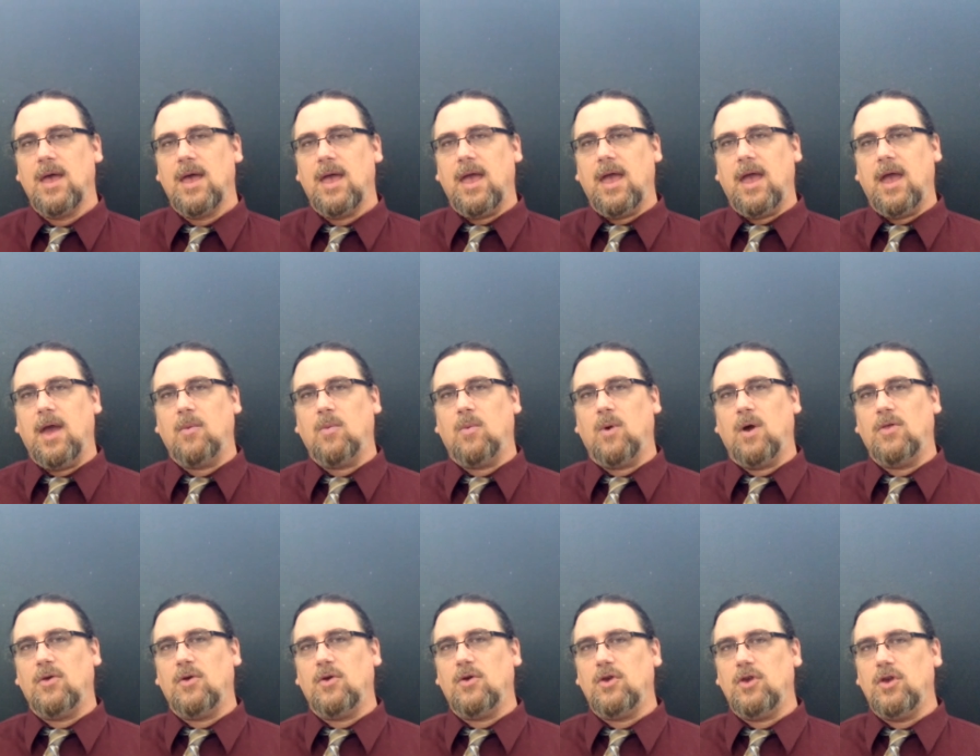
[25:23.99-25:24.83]
and
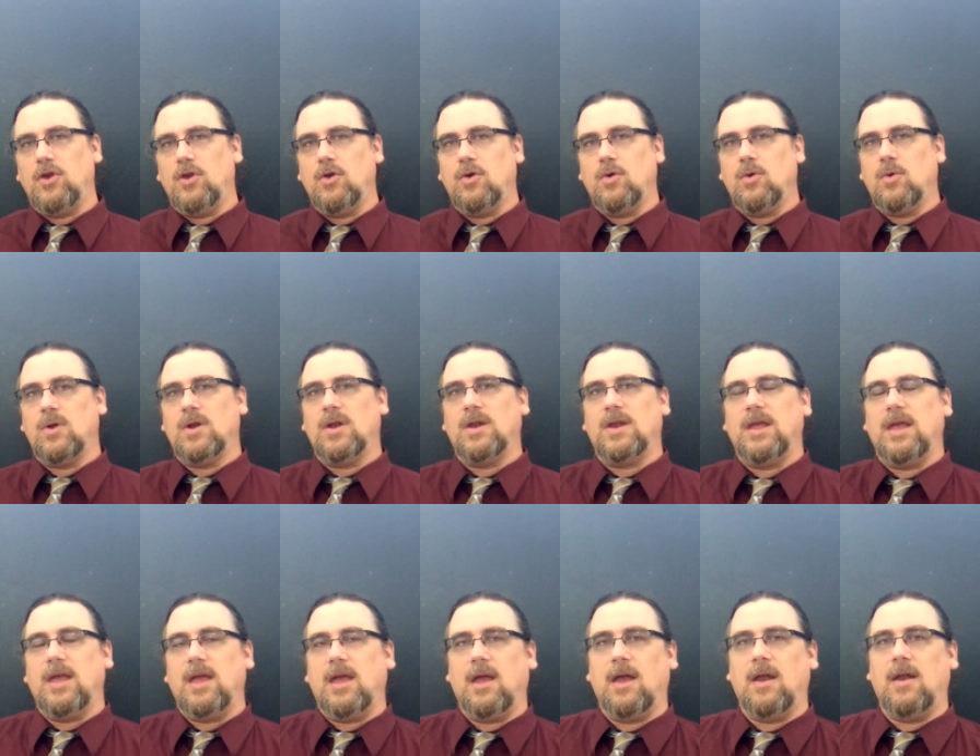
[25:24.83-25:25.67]
whether you
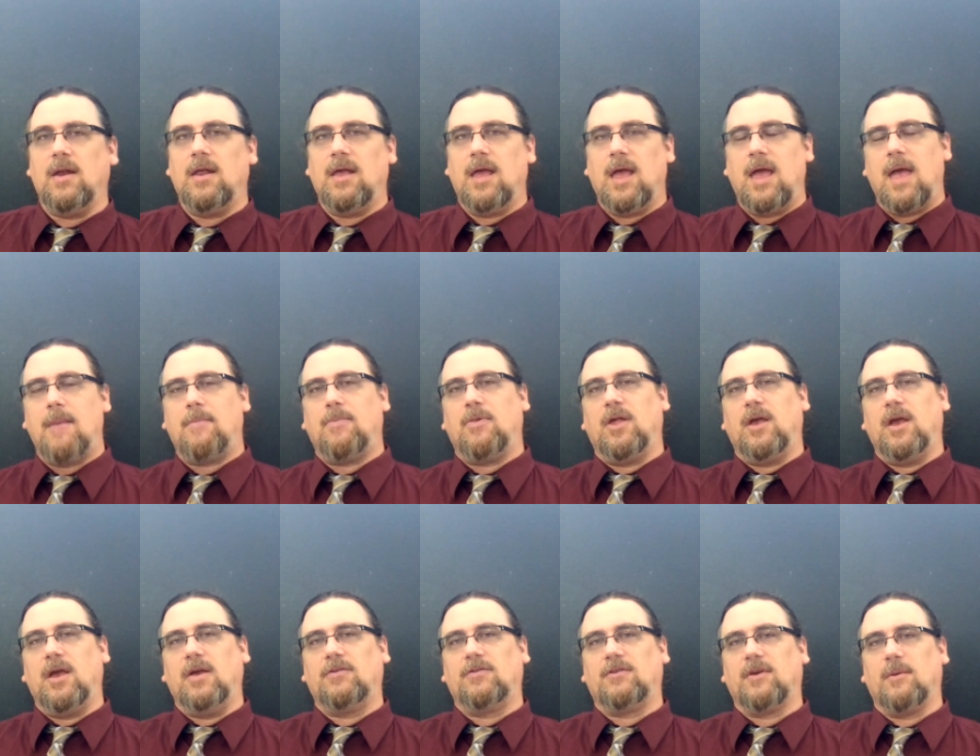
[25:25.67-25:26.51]
indeed
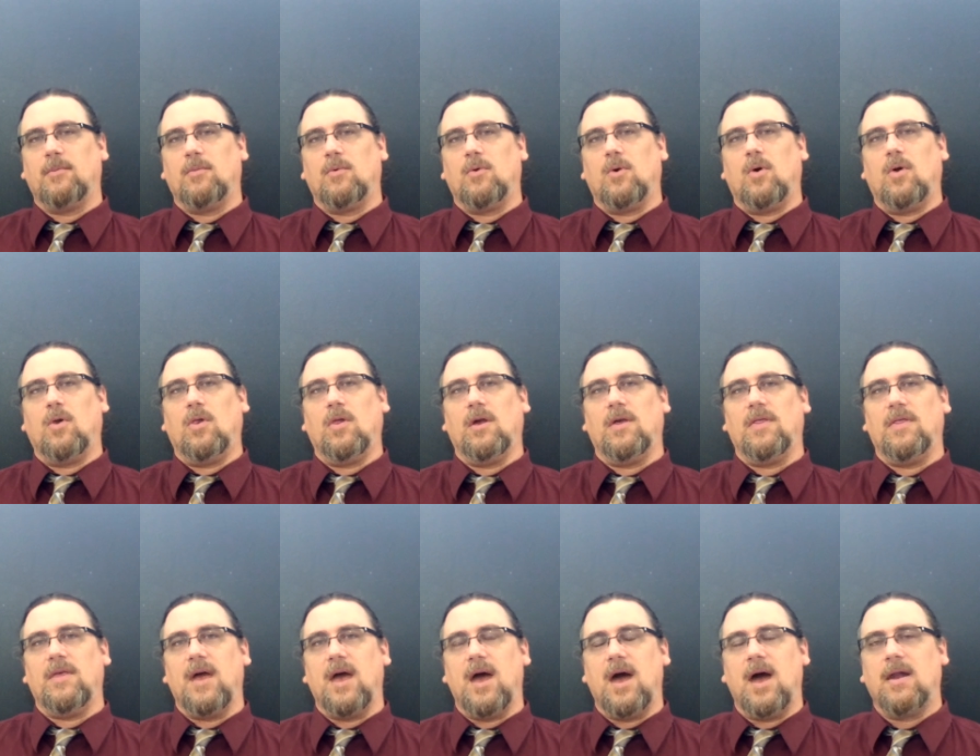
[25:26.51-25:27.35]
play some role
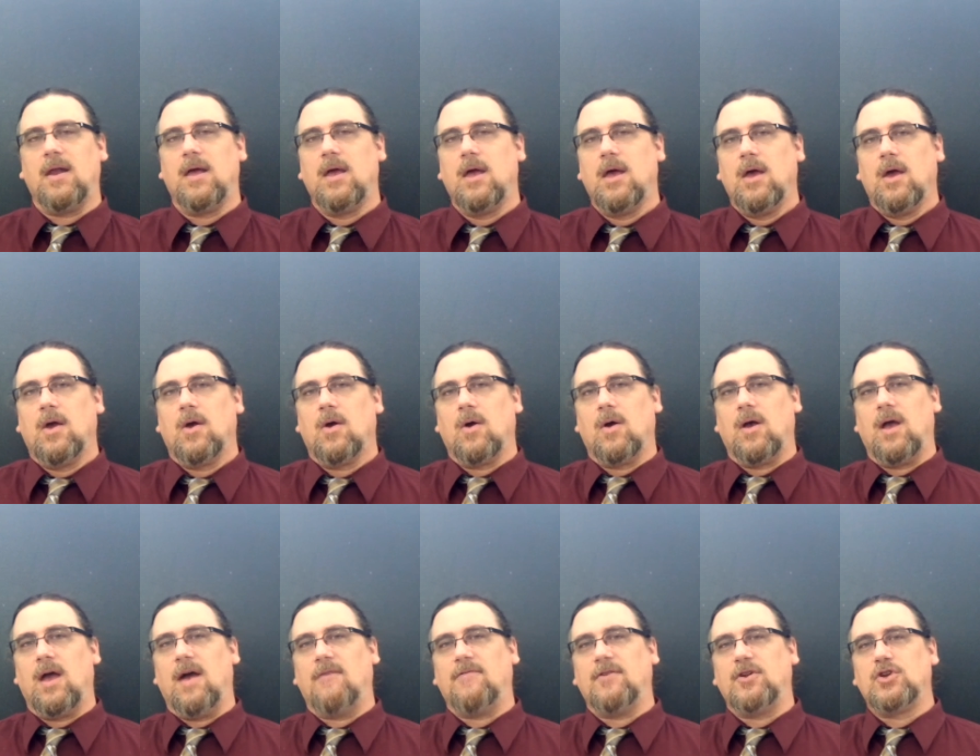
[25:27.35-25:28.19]
in that or
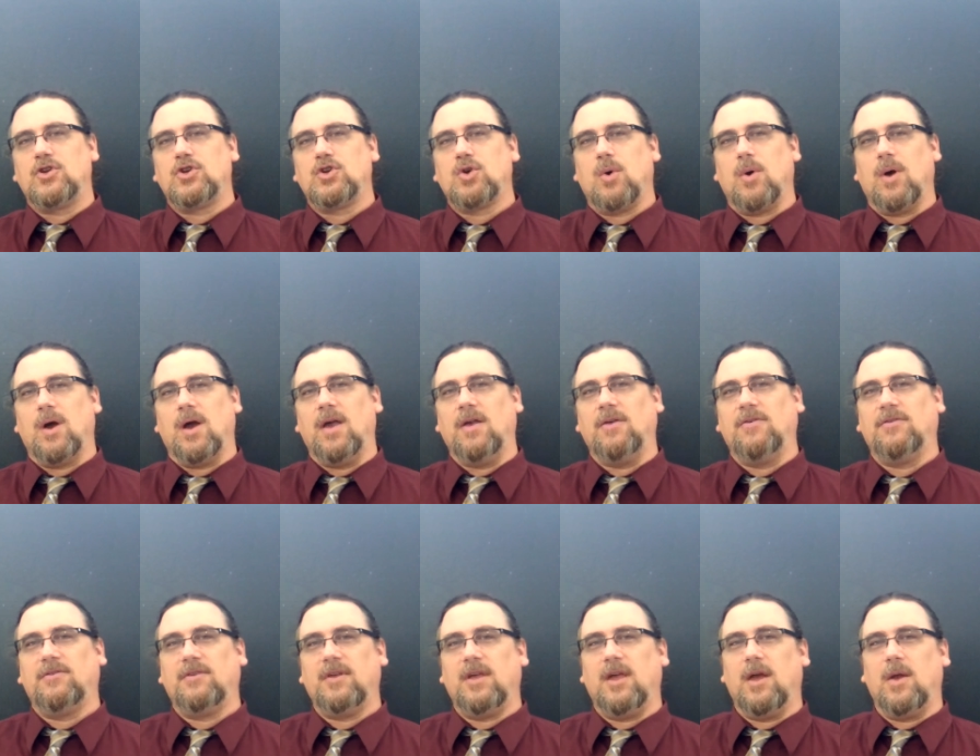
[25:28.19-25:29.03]
have a
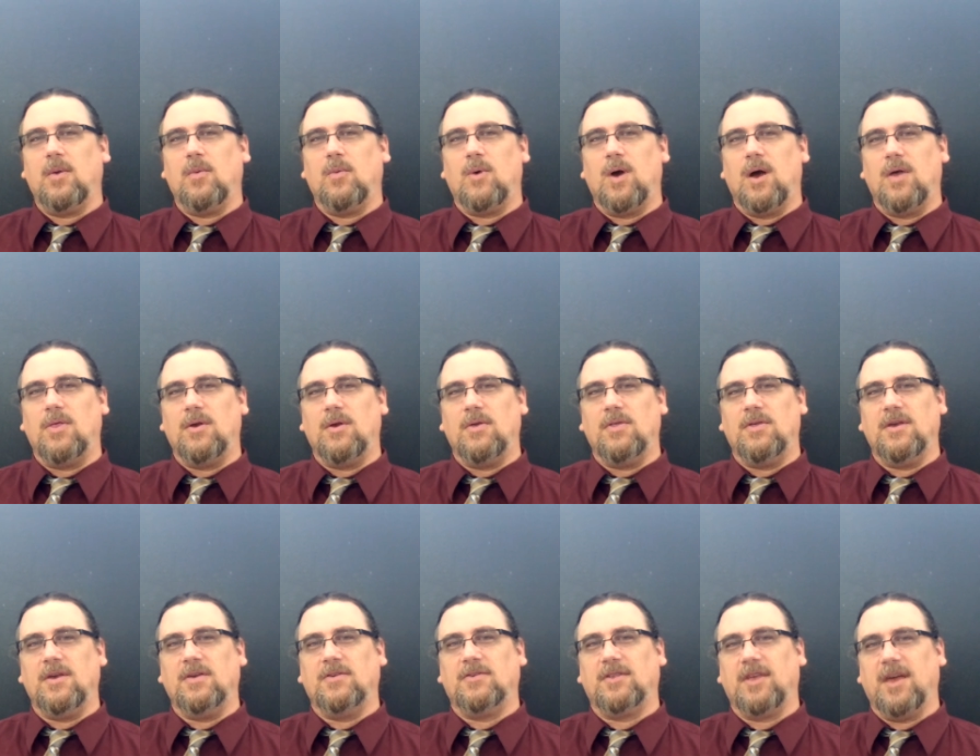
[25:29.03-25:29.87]
choice in whether
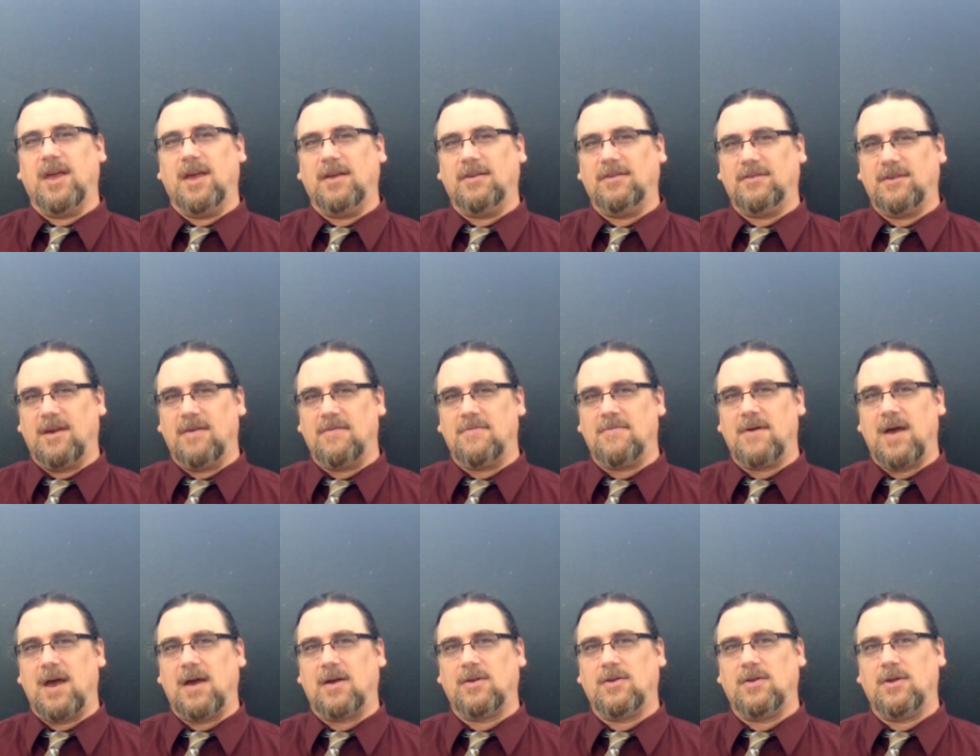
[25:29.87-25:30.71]
these things
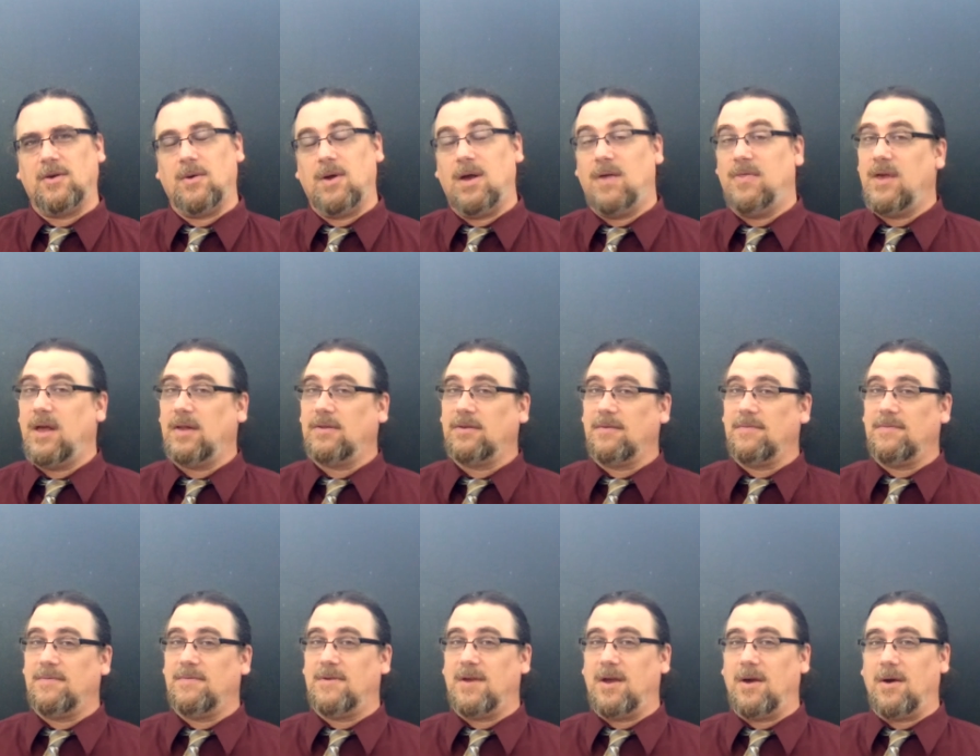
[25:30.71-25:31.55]
affect you. And that's a
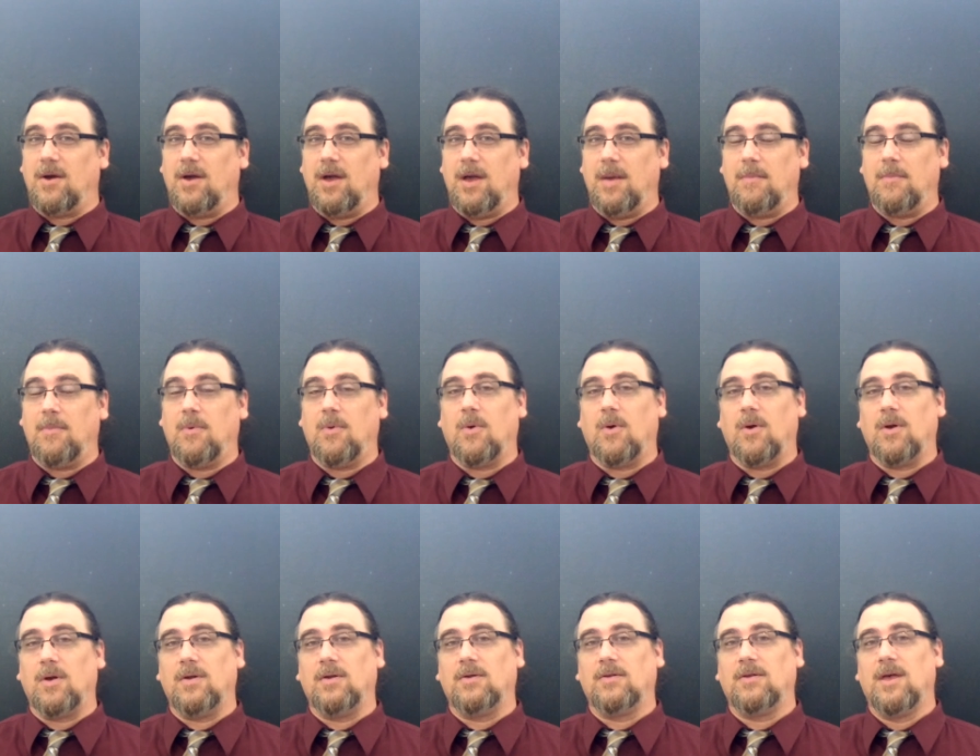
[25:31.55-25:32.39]
very
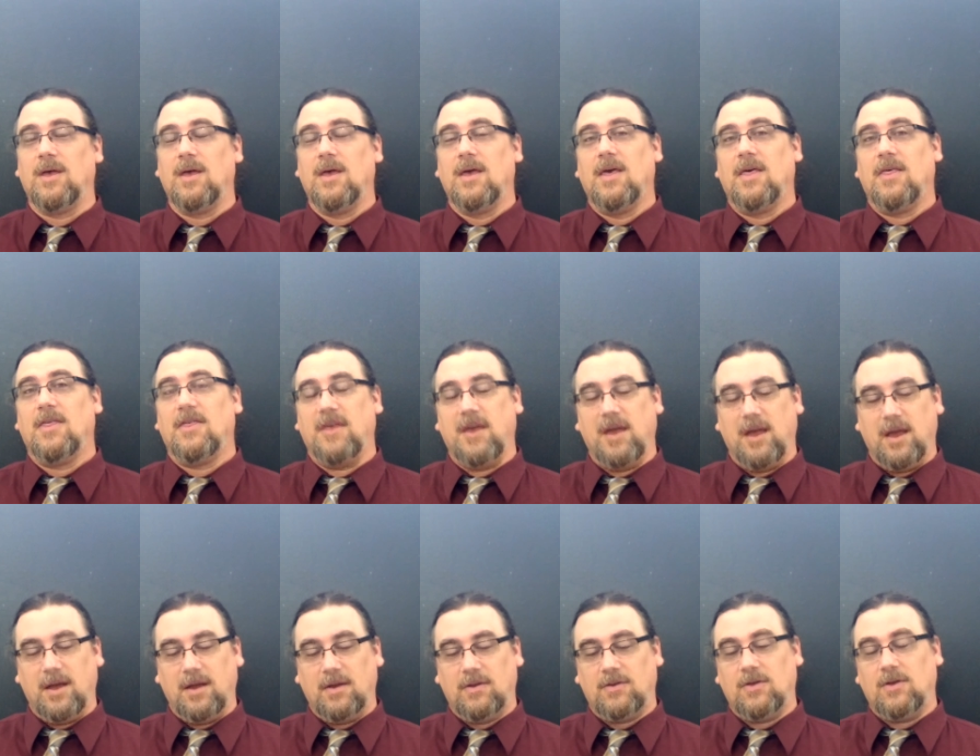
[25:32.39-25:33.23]
important
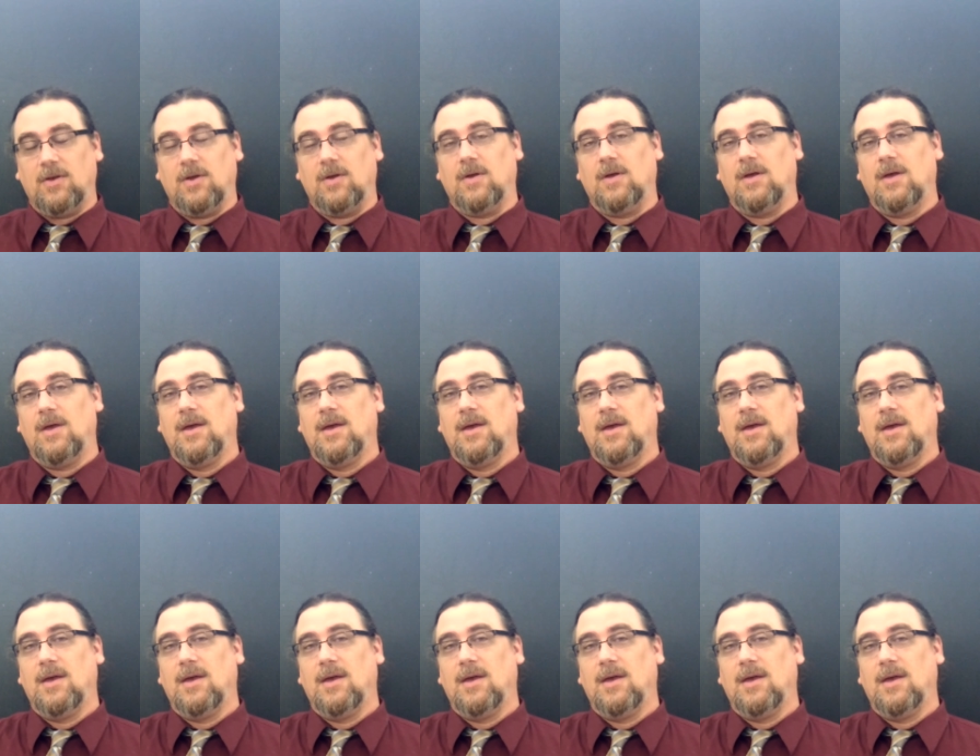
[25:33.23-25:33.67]
thing to